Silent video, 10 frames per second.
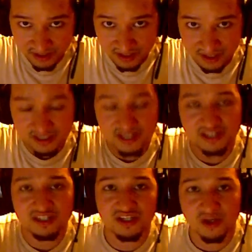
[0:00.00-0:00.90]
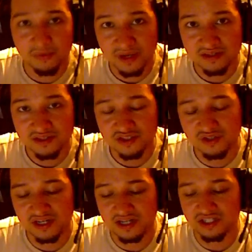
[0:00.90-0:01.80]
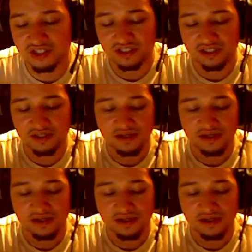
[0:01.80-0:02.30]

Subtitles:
Because then in guild battles, you can actually